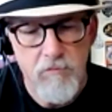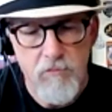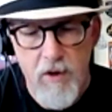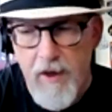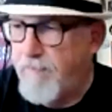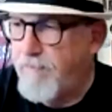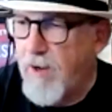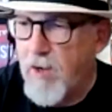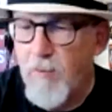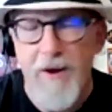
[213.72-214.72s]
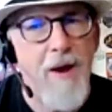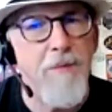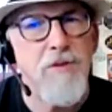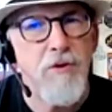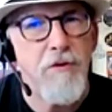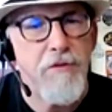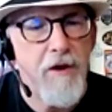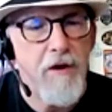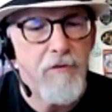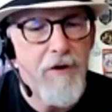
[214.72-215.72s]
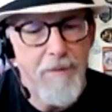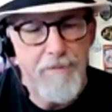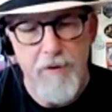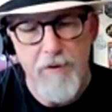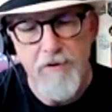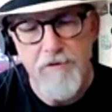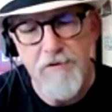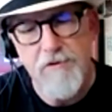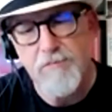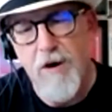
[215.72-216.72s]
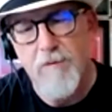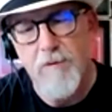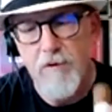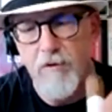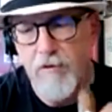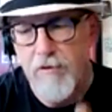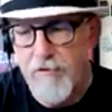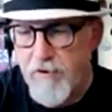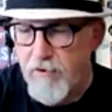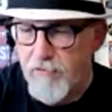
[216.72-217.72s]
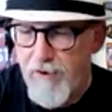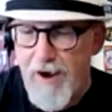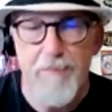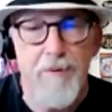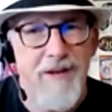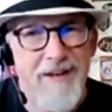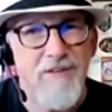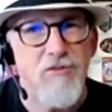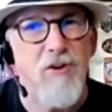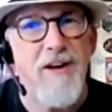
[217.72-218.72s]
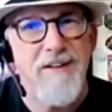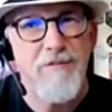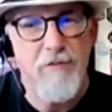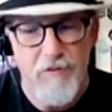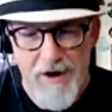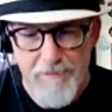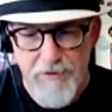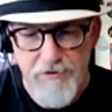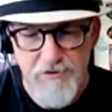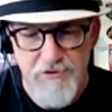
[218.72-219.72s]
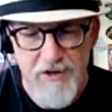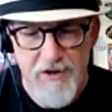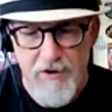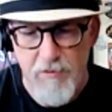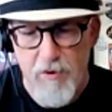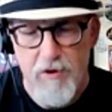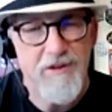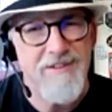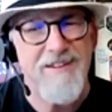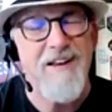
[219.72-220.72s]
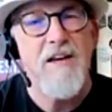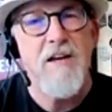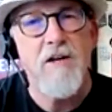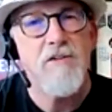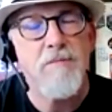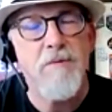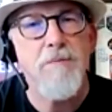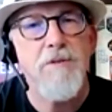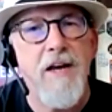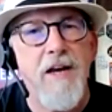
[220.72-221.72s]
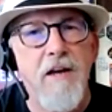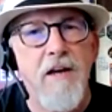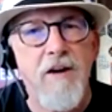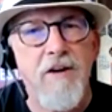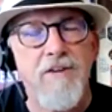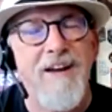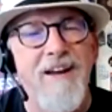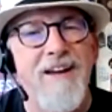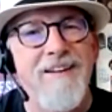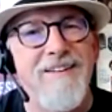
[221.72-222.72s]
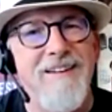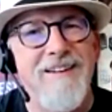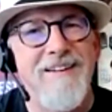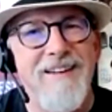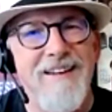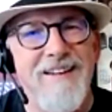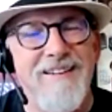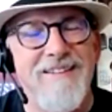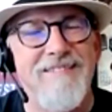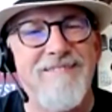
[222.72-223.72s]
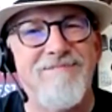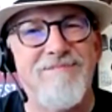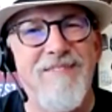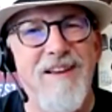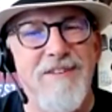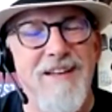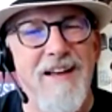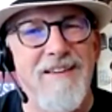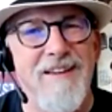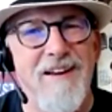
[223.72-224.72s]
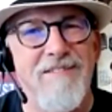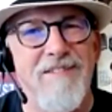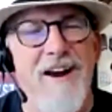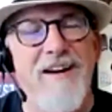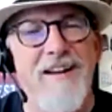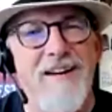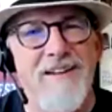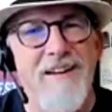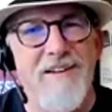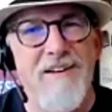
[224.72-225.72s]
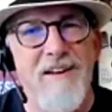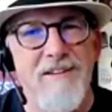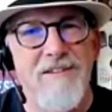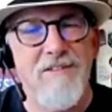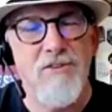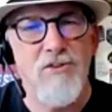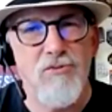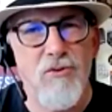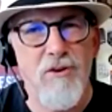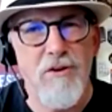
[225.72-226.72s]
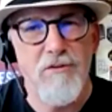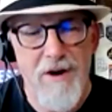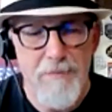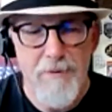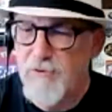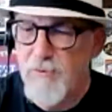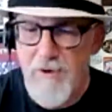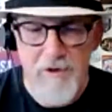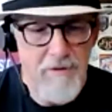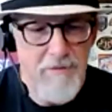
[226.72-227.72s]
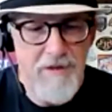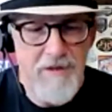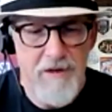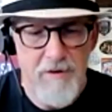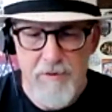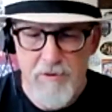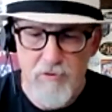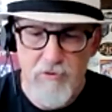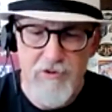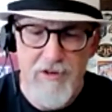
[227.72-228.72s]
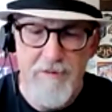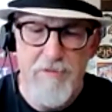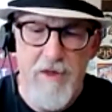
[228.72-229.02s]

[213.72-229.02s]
And by the way, that was a little thicker wrapper. This is probably a little thinner wrapper. I like to try different wrappers to see how they work, because sometimes you get a cutter and if it's not done right, it'll destroy your wrapper. So we're going to come in here. We're going to do the same thing.